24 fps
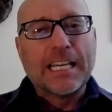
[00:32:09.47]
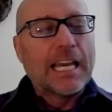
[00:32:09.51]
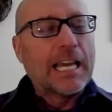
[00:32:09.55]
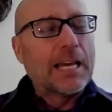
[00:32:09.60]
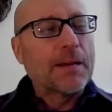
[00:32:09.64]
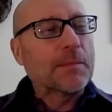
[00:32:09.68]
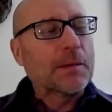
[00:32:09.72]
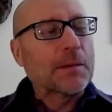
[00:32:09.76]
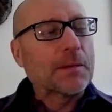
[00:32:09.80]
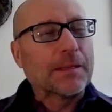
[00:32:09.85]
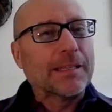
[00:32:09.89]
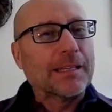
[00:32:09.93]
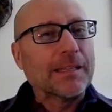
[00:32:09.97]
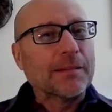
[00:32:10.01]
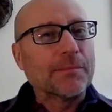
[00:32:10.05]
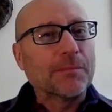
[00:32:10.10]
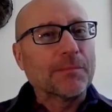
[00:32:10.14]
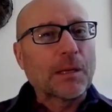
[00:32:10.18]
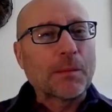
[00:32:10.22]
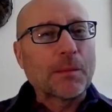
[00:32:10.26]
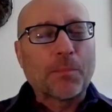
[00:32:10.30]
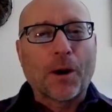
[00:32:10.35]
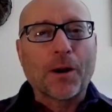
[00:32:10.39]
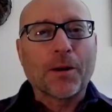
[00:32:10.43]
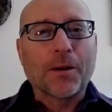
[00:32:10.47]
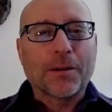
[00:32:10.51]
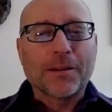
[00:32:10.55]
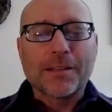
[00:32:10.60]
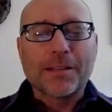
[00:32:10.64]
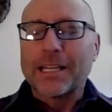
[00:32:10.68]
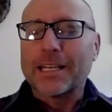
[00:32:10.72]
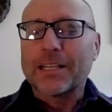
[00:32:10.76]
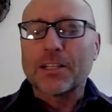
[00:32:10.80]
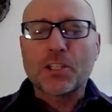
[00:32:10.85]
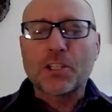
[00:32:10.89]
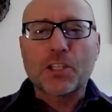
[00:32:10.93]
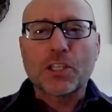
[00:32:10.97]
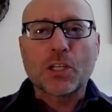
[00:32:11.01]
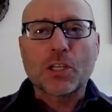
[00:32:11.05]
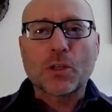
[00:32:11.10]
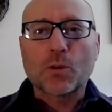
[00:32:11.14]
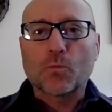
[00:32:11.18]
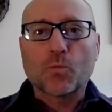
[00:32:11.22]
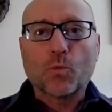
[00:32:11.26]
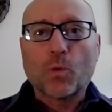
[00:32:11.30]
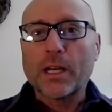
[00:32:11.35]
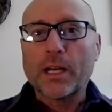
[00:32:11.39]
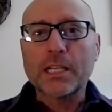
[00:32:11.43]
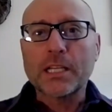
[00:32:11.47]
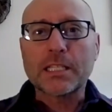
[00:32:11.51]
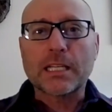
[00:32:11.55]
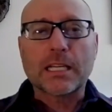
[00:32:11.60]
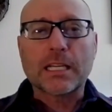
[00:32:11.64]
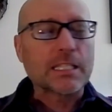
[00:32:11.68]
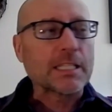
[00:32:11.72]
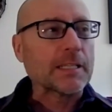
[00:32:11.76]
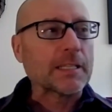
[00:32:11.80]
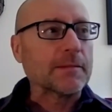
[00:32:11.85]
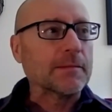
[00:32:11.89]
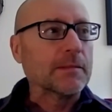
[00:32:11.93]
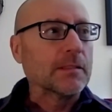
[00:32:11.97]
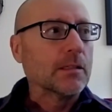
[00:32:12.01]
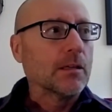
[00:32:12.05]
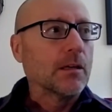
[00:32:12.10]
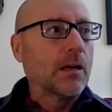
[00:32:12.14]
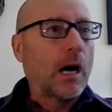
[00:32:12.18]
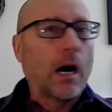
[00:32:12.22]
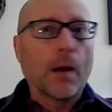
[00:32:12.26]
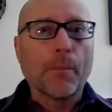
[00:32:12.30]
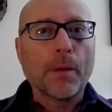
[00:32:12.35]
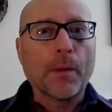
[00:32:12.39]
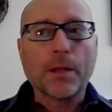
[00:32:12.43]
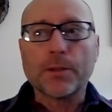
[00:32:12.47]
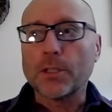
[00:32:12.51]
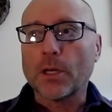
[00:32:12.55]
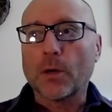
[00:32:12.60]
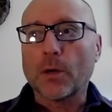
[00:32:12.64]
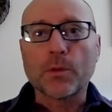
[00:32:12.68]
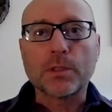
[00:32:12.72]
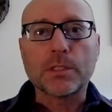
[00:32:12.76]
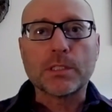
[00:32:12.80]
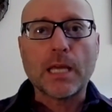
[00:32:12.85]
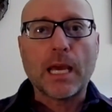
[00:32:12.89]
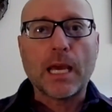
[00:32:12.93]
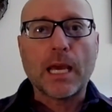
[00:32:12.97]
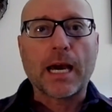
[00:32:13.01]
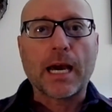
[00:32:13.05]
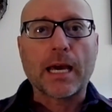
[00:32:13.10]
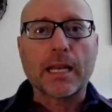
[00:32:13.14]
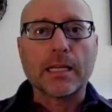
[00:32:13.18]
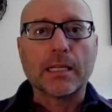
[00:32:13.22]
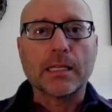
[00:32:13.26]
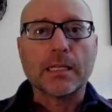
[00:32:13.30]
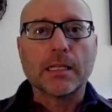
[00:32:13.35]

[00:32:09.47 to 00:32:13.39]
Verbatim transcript: and my, and my partner Dana, she said, "What is it?" I said, "I'm not done with dad."